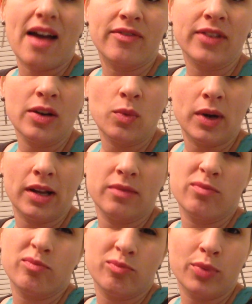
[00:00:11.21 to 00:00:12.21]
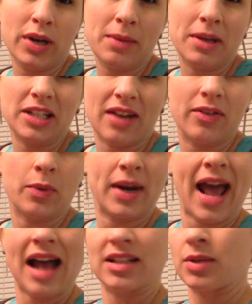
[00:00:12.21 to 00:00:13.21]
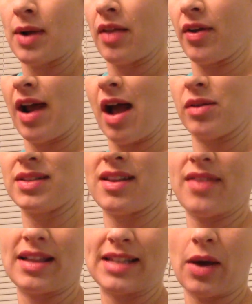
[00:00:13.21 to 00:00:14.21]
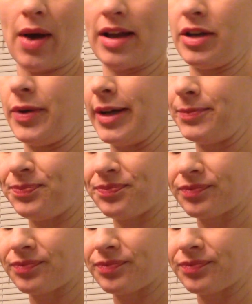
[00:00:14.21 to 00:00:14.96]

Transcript: pretty much everyone has around their house, and that's how I do it.